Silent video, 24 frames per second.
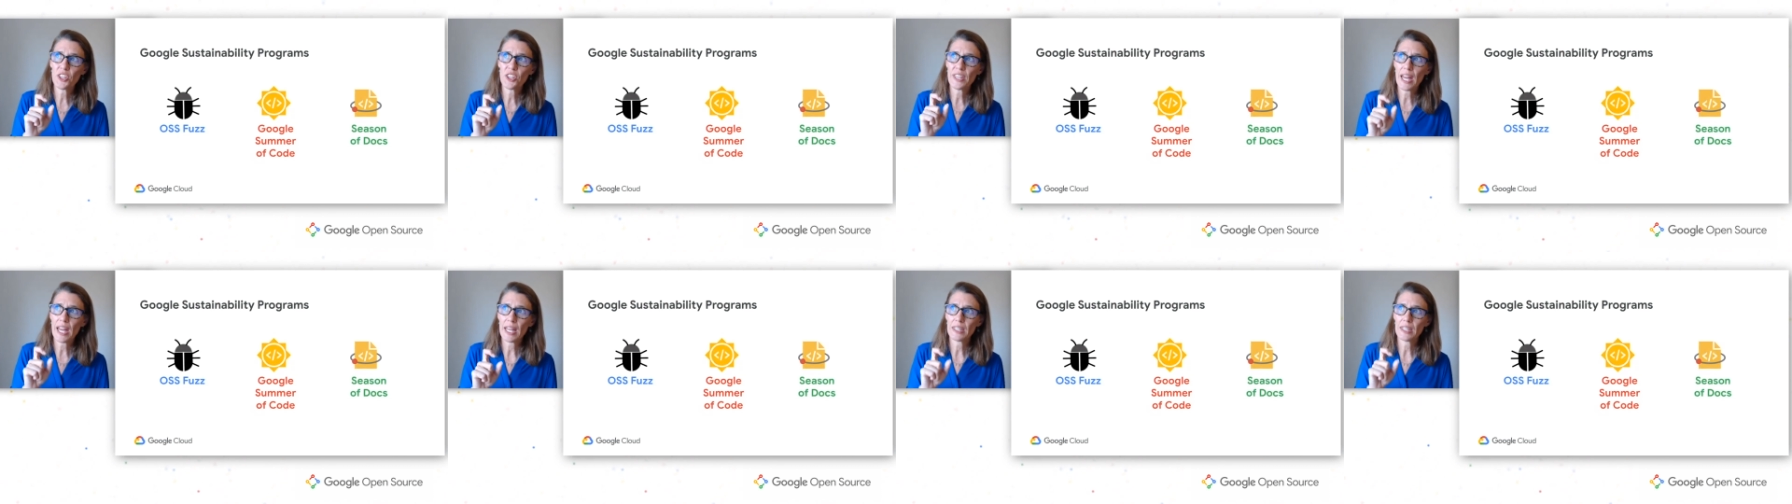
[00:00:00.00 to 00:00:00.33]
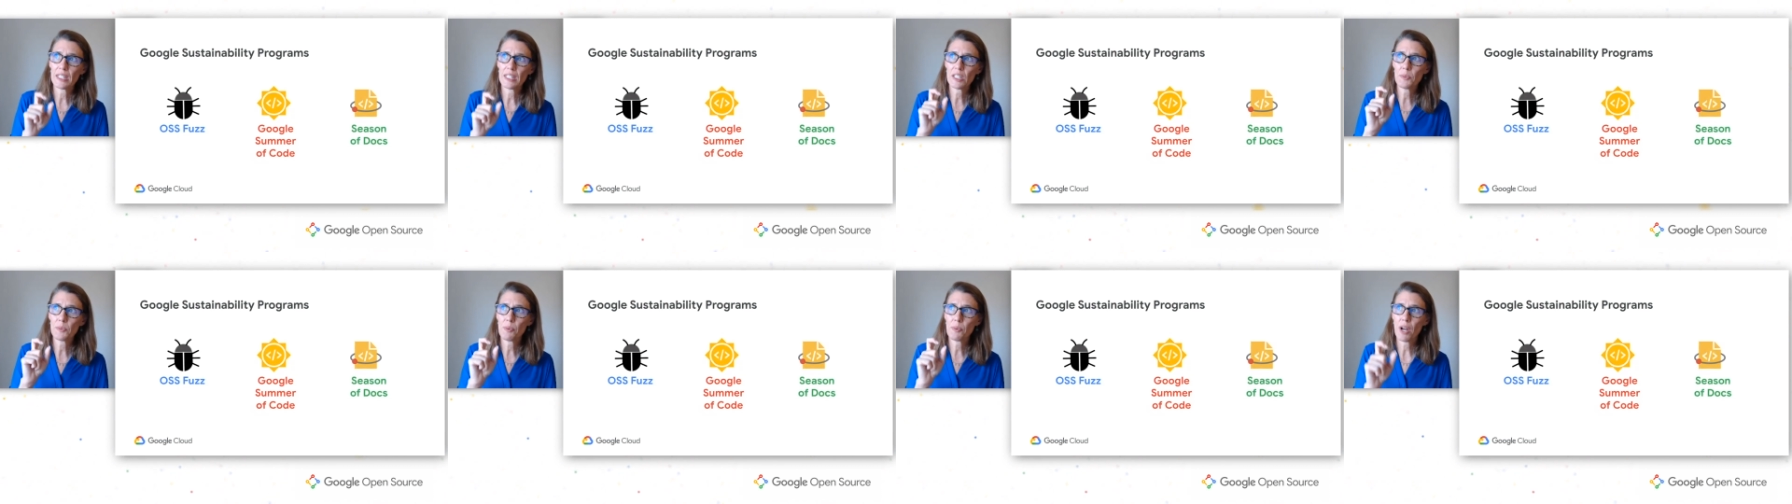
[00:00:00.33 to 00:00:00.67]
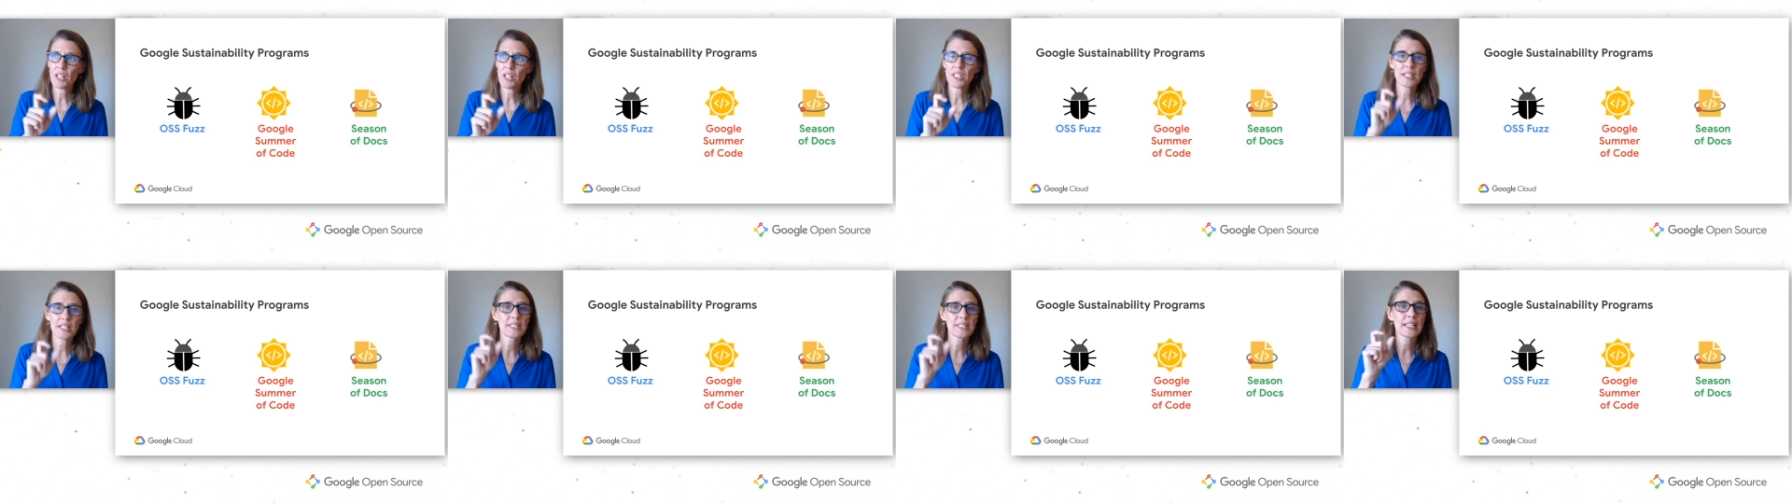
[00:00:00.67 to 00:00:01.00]
that these
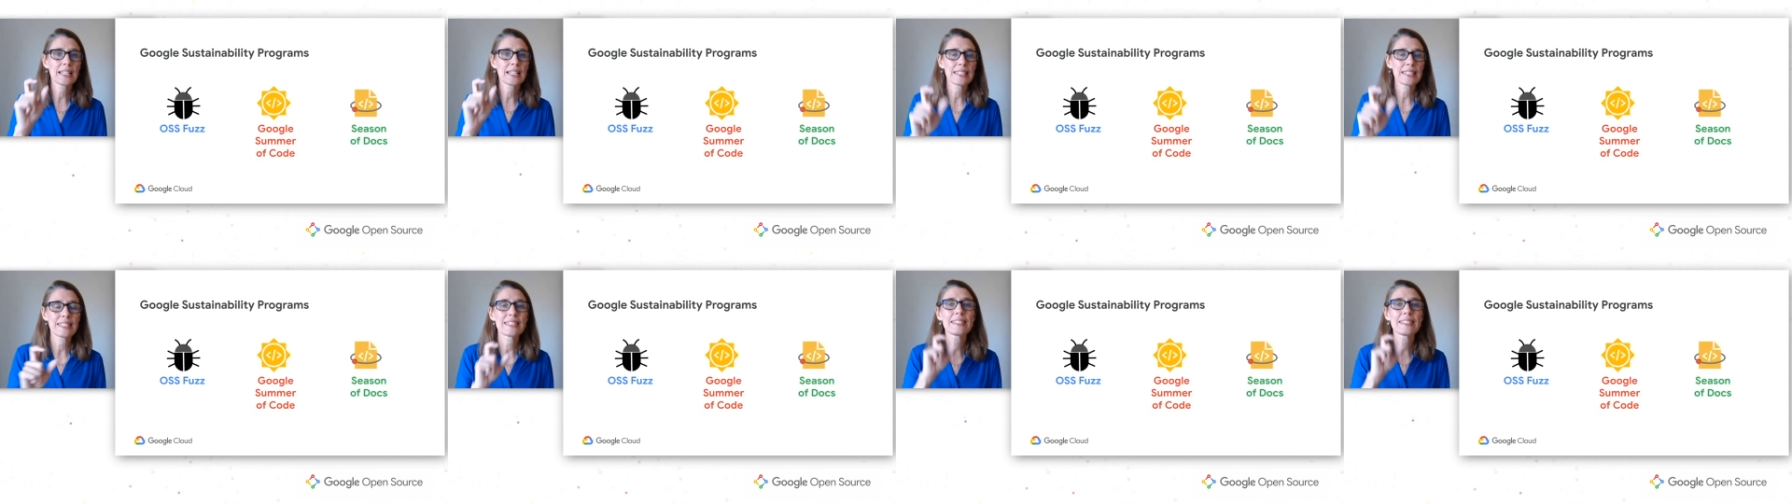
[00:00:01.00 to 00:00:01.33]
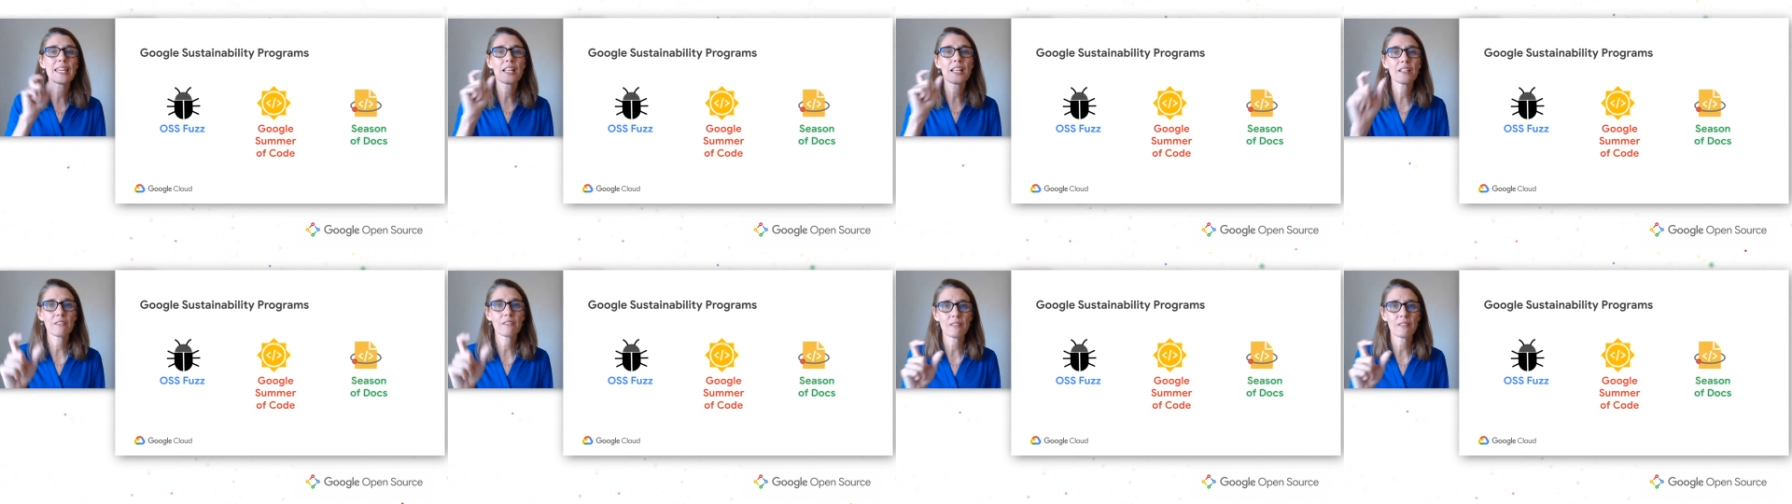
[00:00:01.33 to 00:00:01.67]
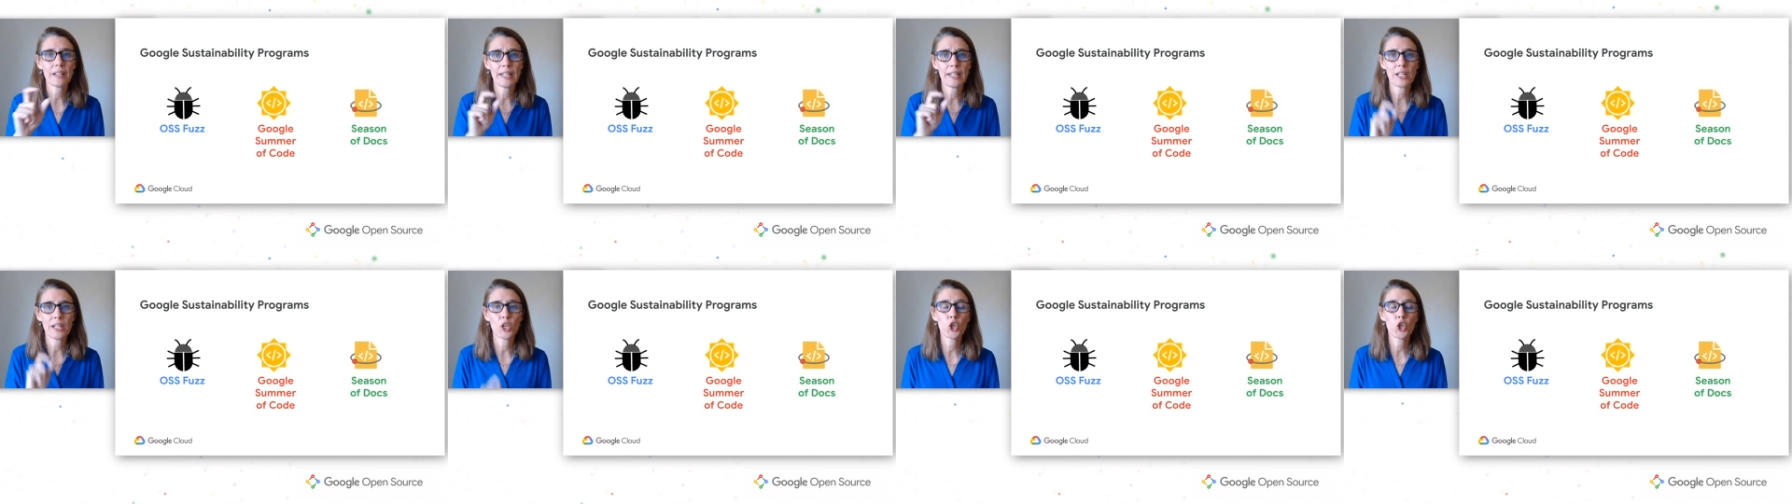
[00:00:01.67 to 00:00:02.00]
projects
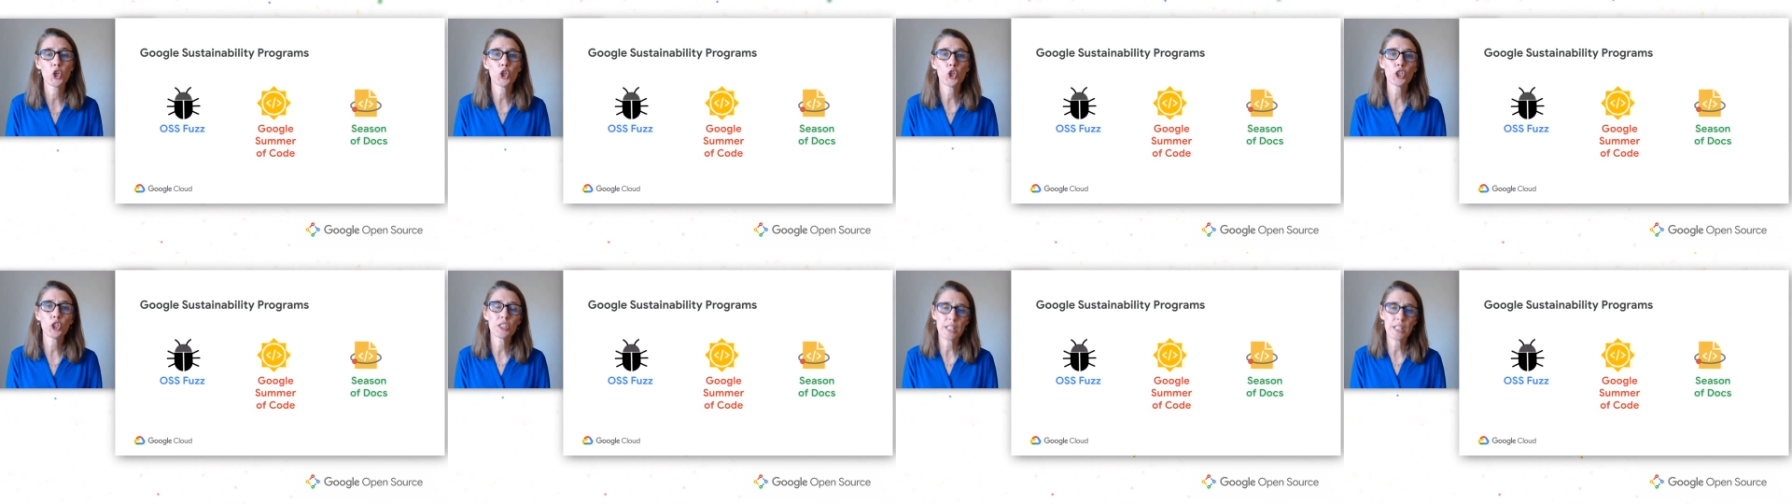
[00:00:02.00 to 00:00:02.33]
accelerate good